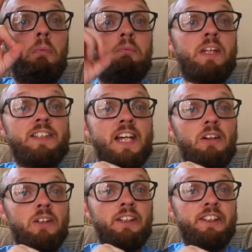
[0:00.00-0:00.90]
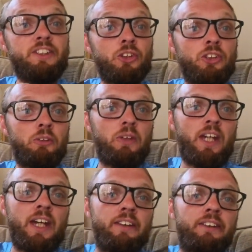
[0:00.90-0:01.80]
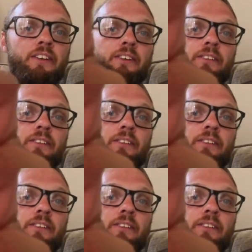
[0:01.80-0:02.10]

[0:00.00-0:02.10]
Peace out and enjoy your weekend.